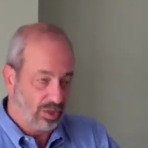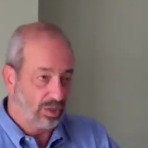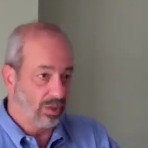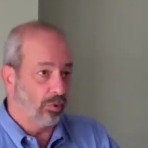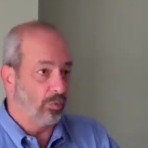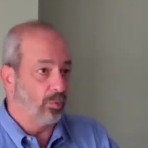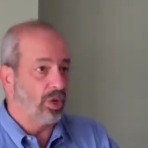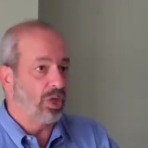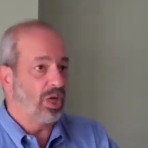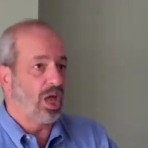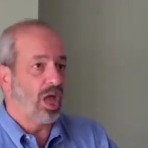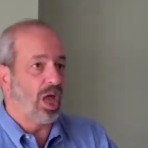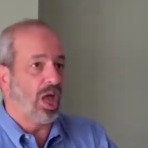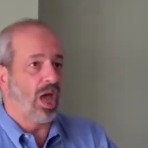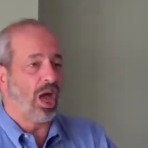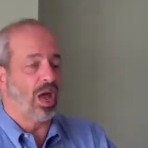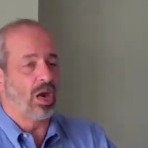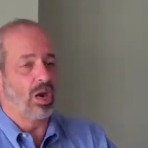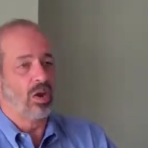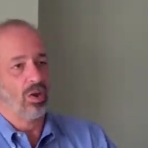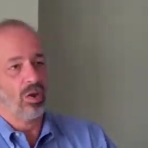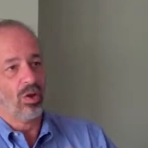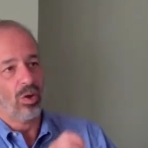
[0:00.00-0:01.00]
that we
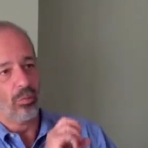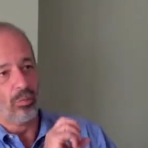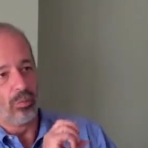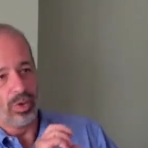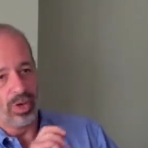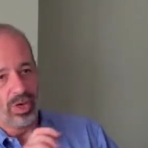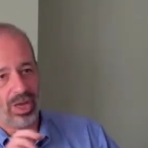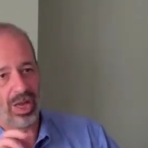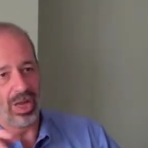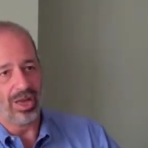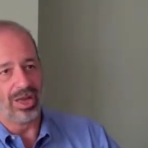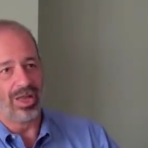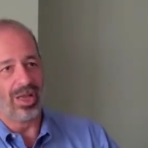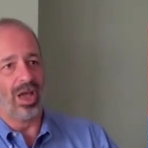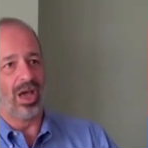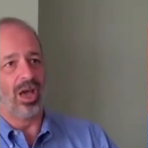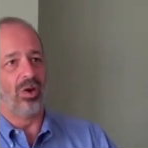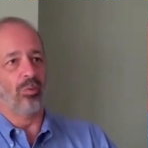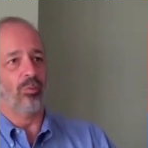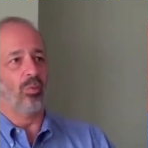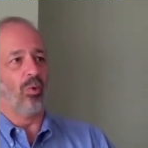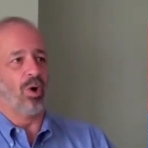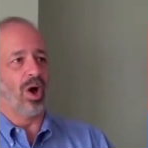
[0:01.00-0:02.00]
had we
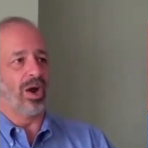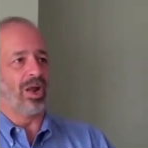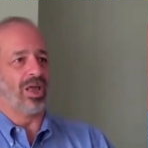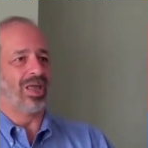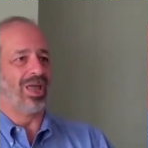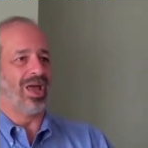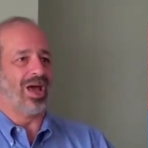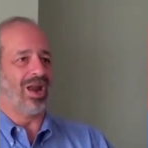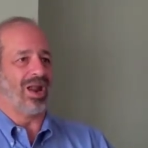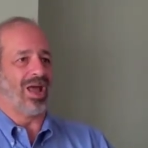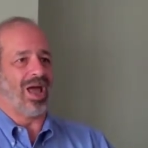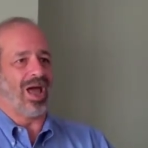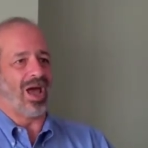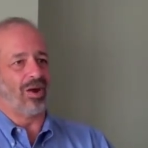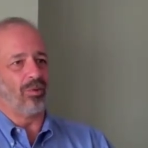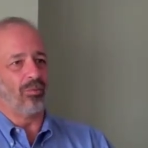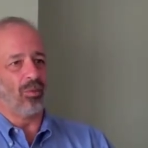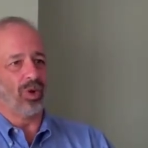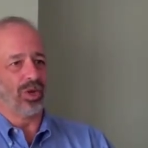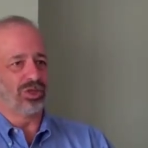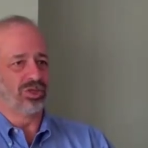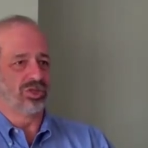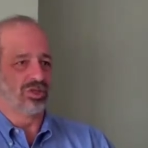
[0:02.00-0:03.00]
again want to get at
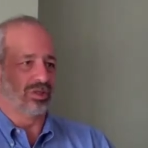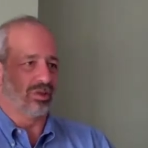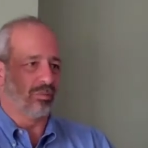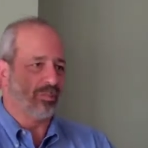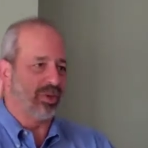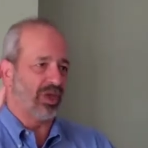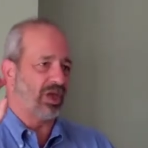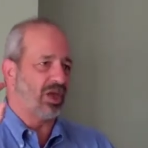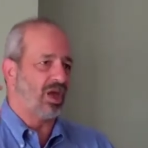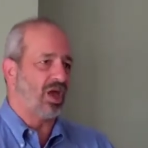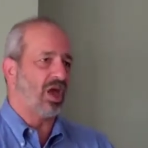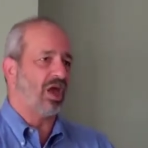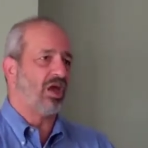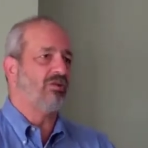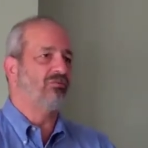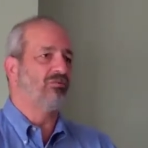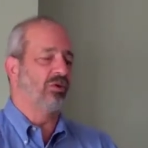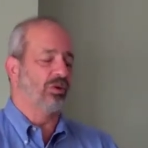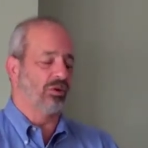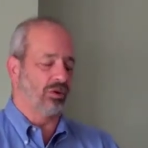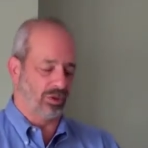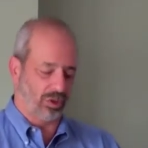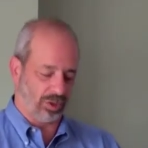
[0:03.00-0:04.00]
what's the
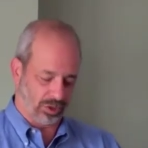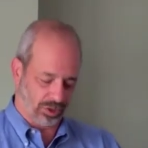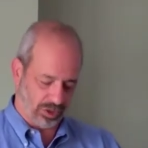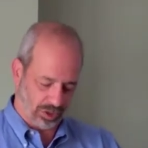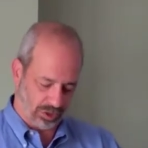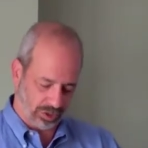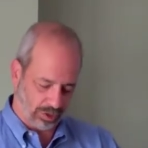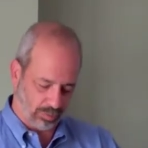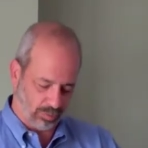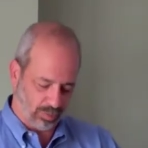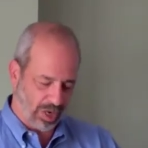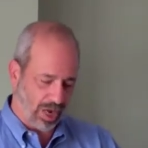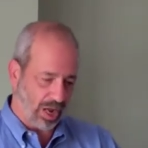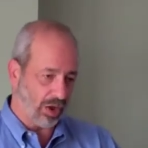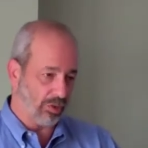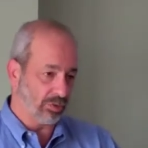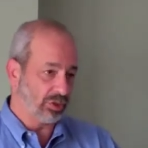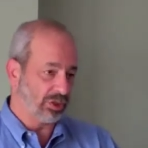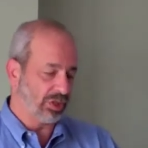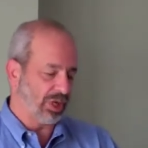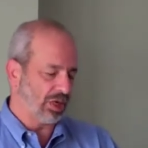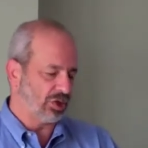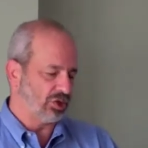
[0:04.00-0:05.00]
behavior of the system and
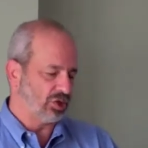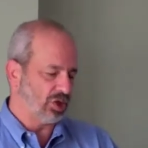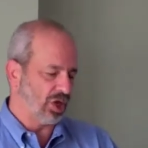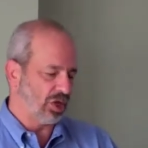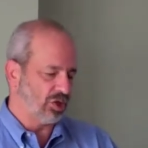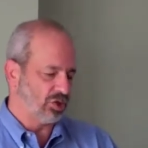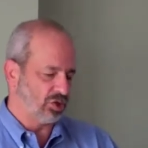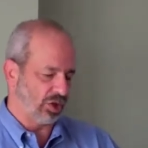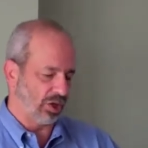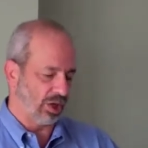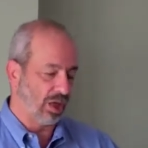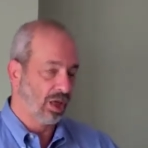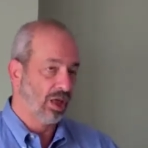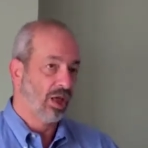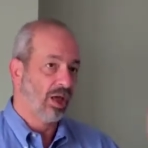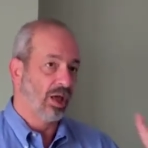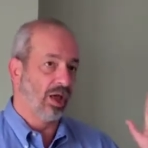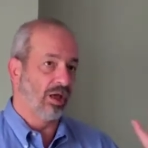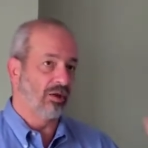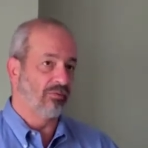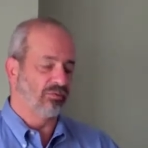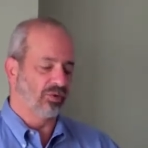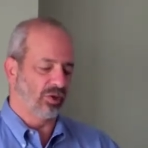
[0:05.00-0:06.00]
how is that changing.
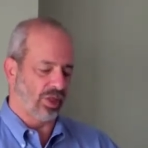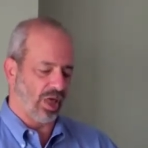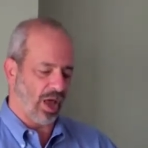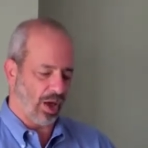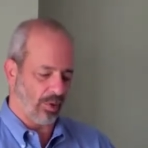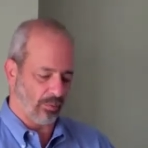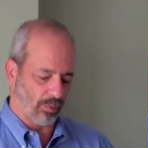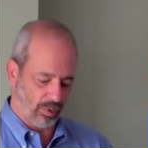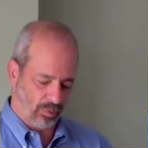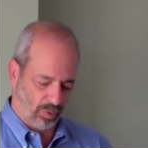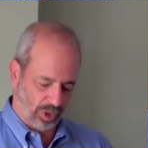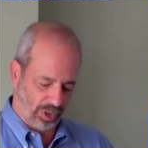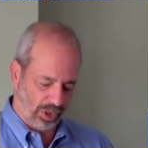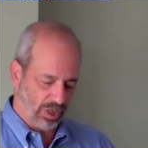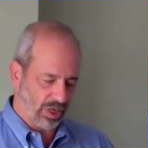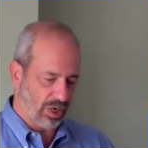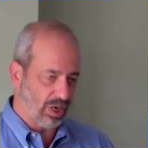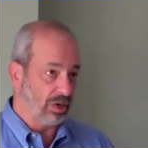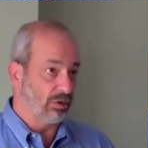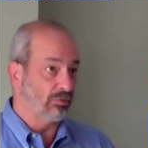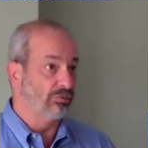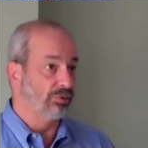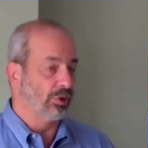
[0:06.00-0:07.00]
And for that, we really
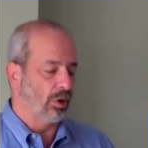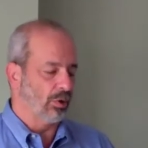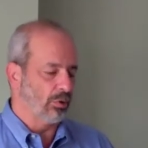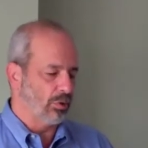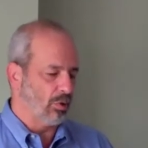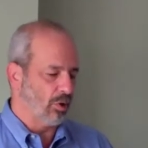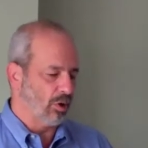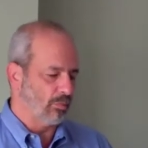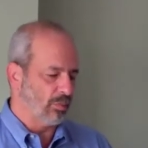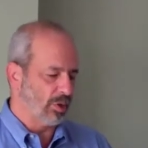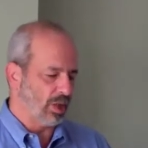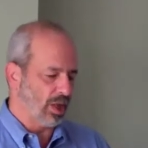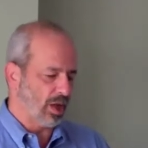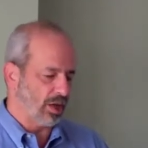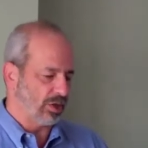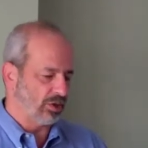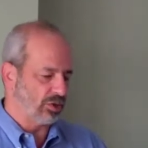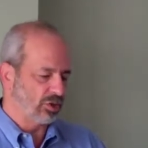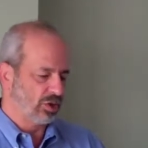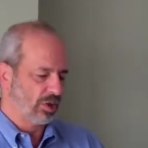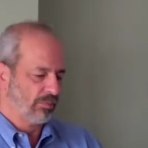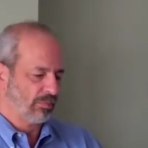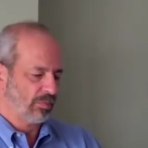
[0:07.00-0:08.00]
need to flow
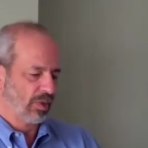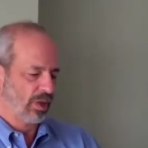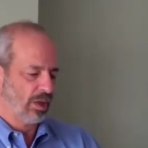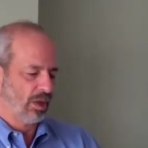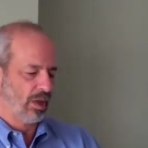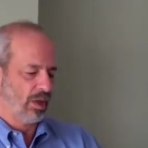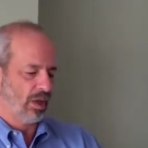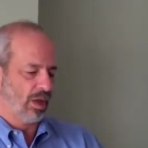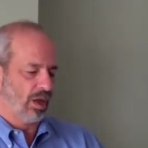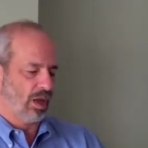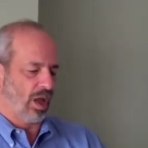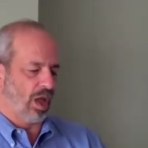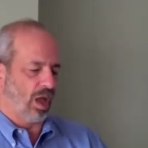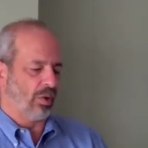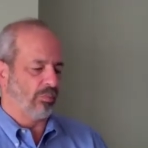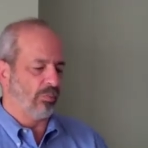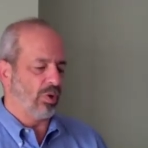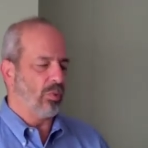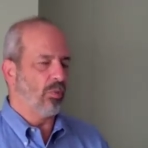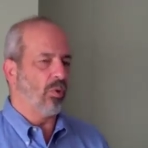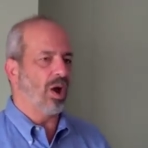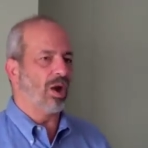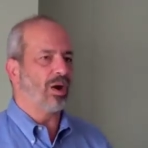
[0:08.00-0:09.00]
normalize. And
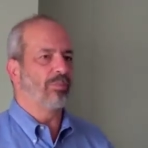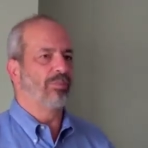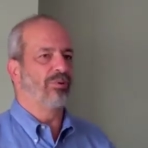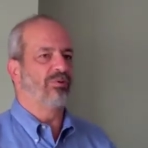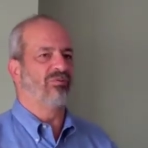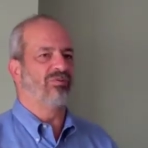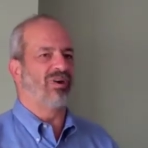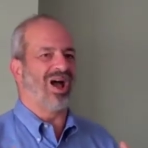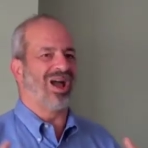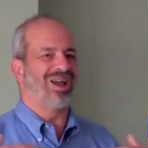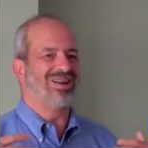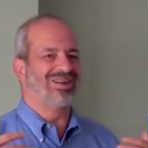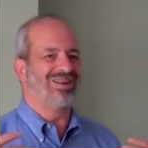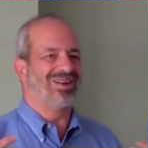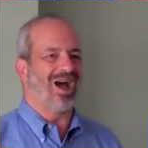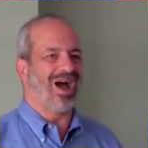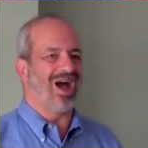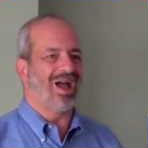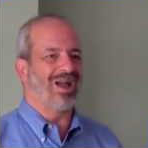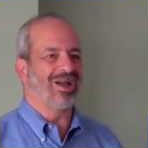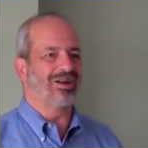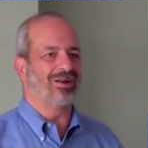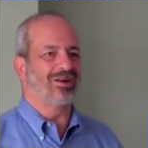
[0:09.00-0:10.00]
we want to provide
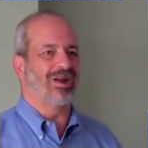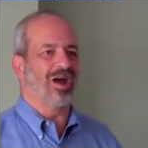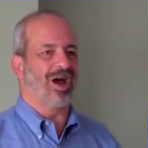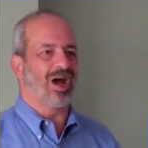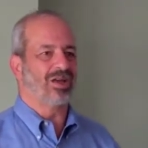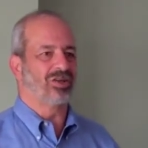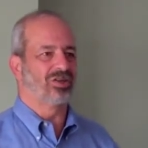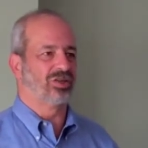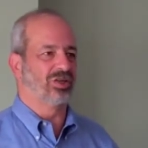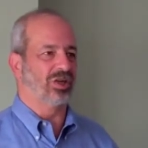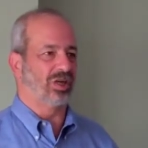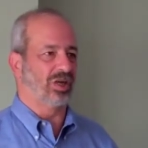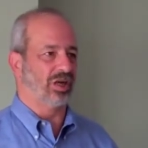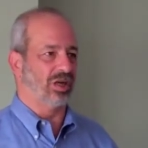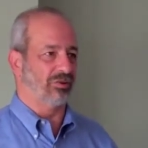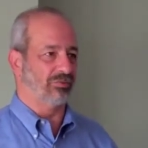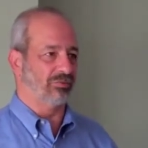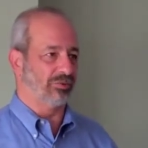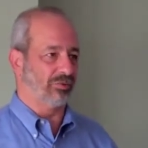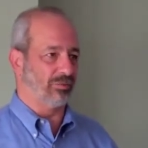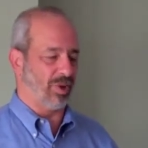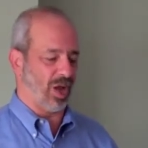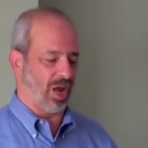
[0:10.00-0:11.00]
diagnostic
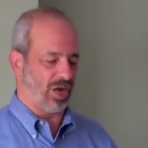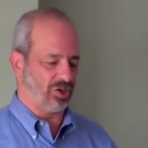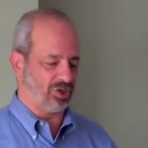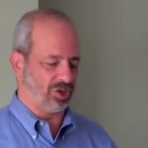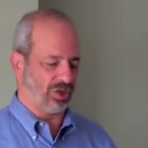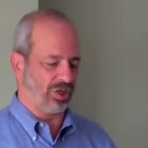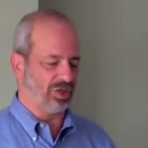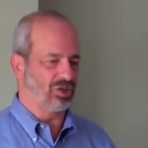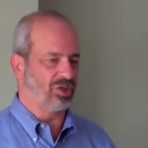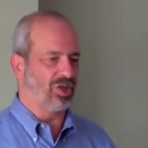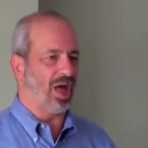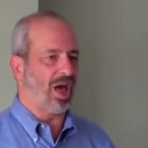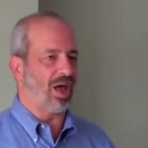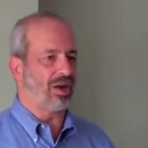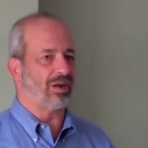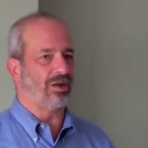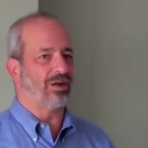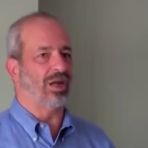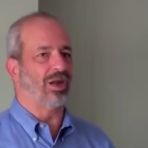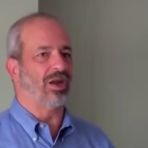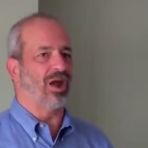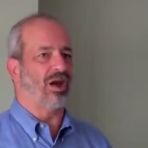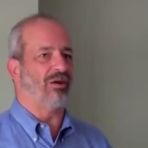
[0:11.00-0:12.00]
information. It's not
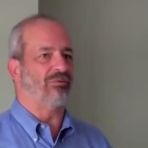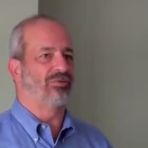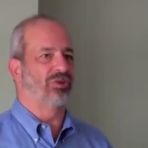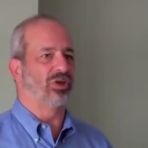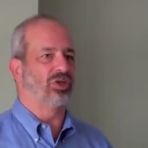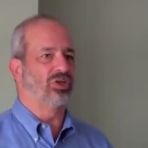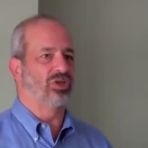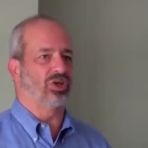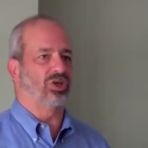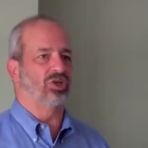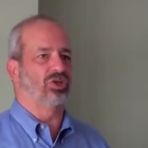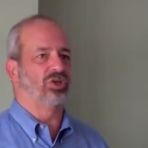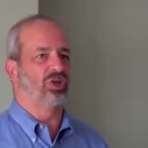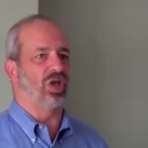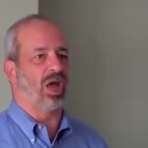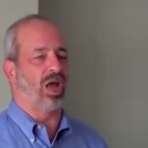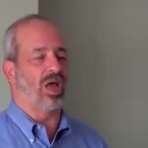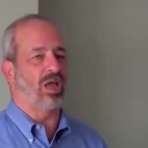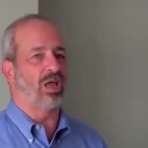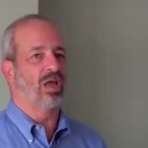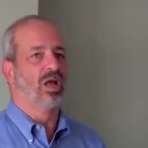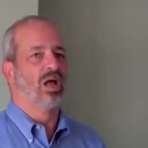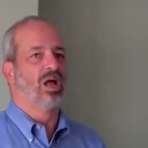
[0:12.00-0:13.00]
enough to just
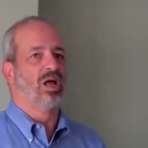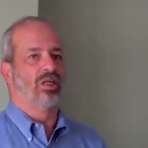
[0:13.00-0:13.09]
say